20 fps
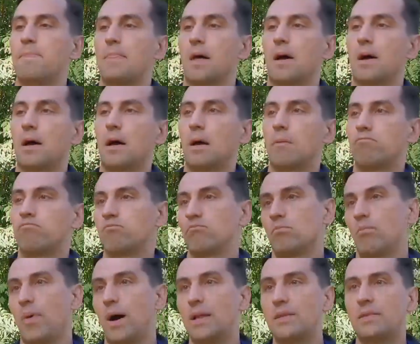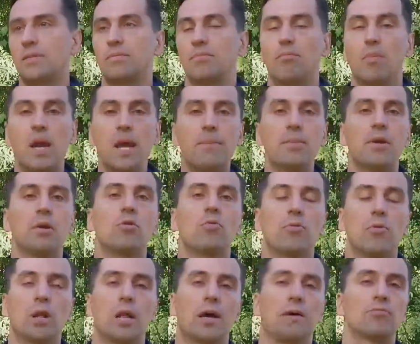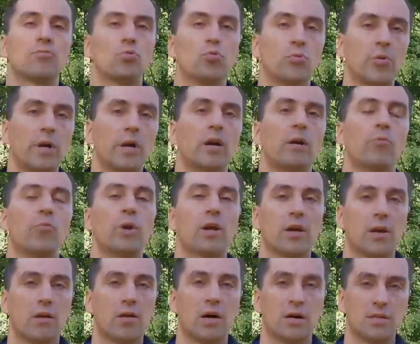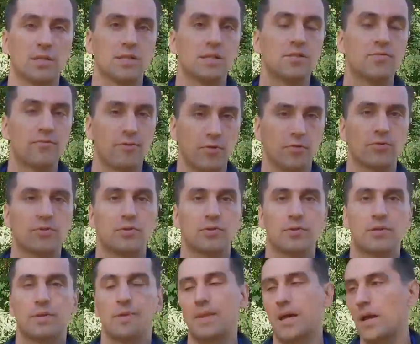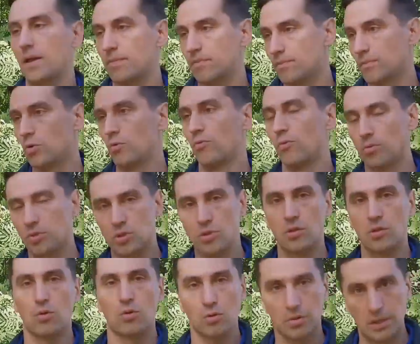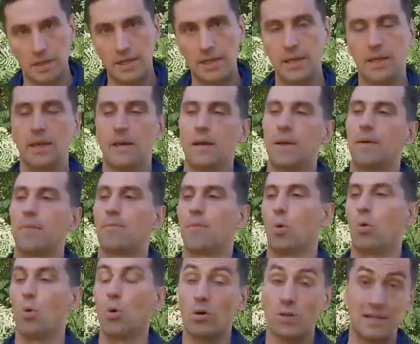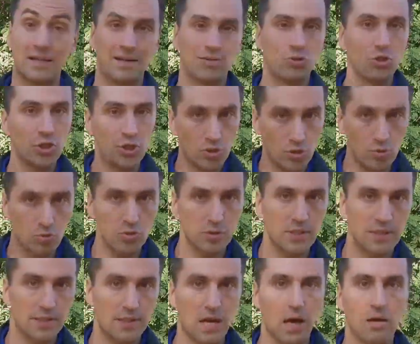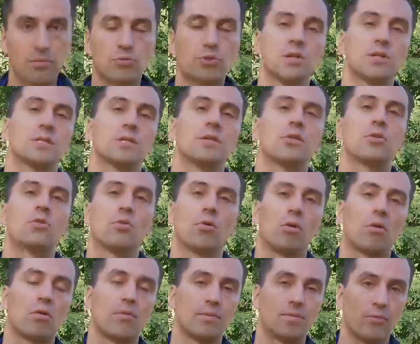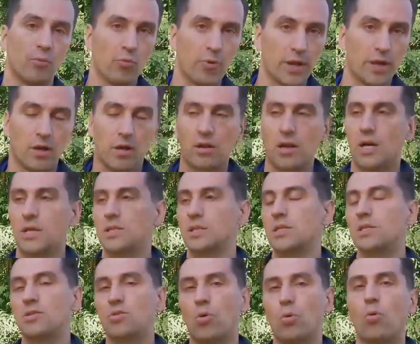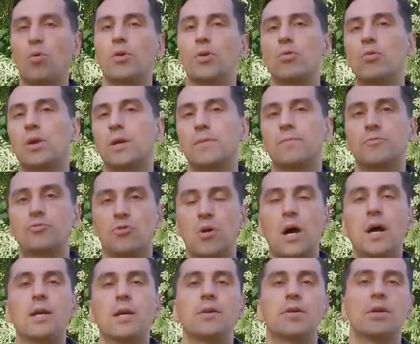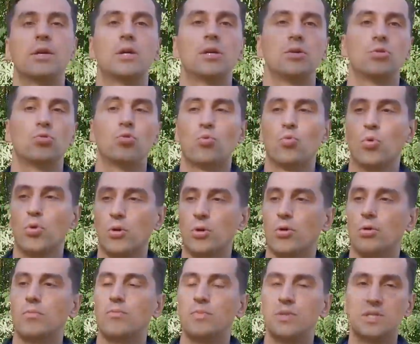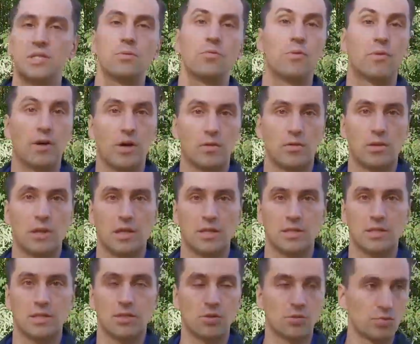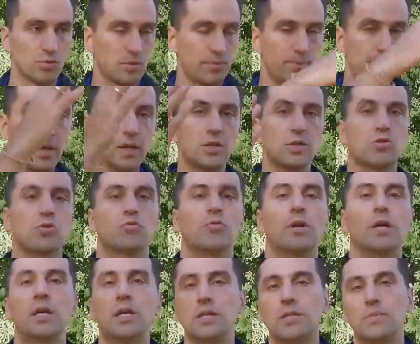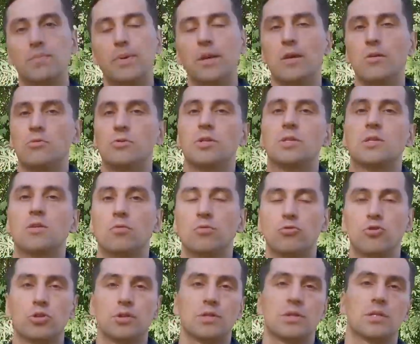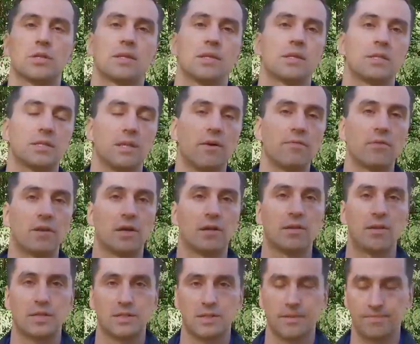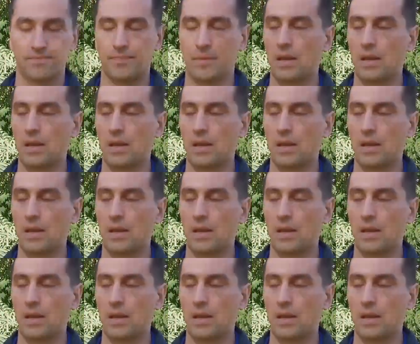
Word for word: Uh, but maybe you will have to wear weaker glasses first, and then you will slowly or reduce the dioptries in your weaker glasses or you can try to work on PC without glasses using bigger screens, bigger resolutions and the stuff like this.